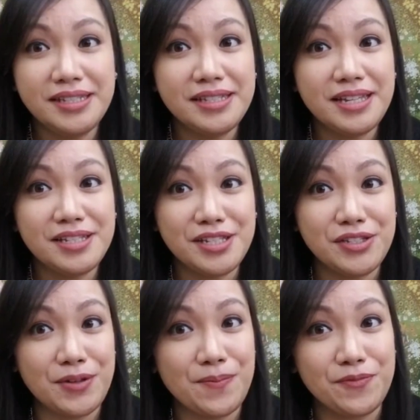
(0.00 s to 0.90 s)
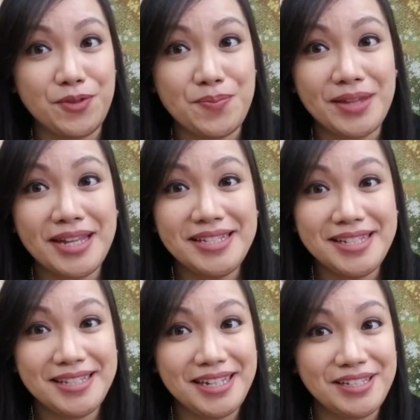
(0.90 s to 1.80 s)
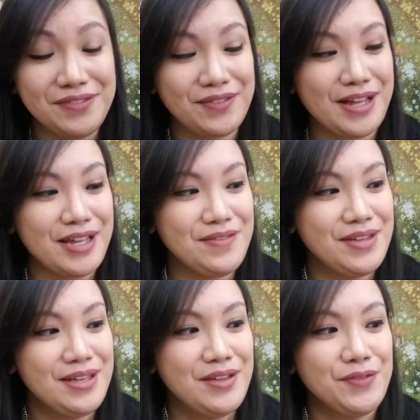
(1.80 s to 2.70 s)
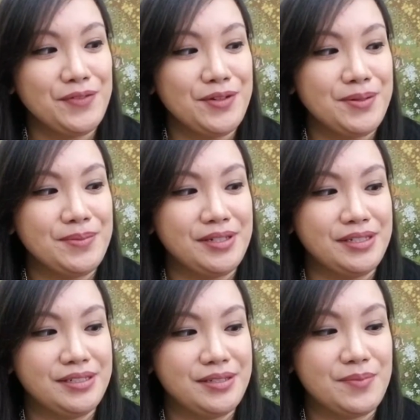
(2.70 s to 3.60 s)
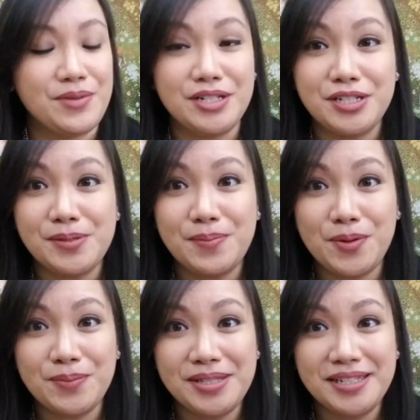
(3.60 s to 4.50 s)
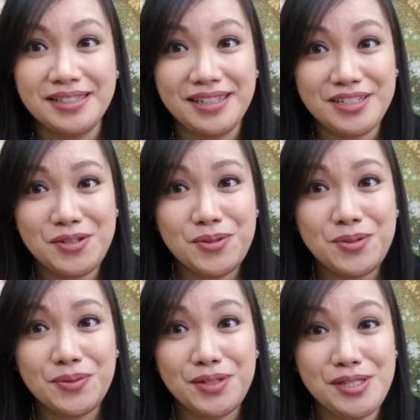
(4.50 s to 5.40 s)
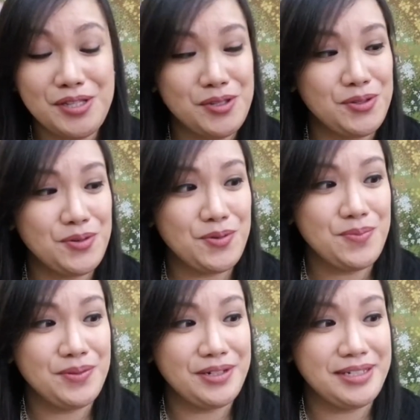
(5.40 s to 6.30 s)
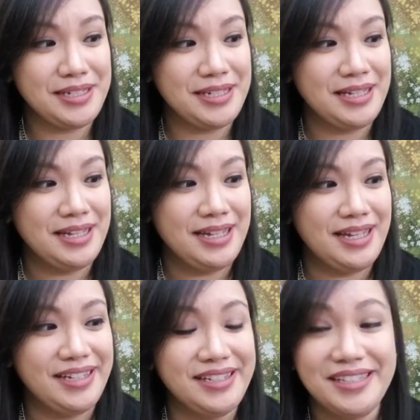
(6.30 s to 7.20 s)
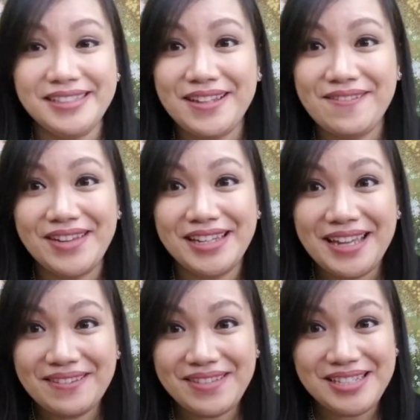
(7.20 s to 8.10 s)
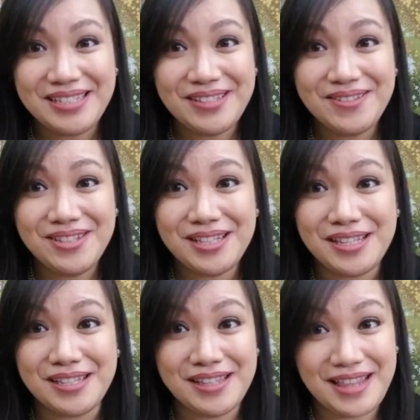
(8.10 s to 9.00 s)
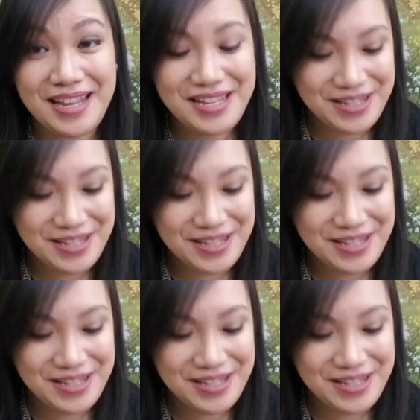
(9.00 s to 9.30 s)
this says it's from 1995 from the Precious Moments collection. So this is so pretty. And I love it. I can't wait to use this. Thank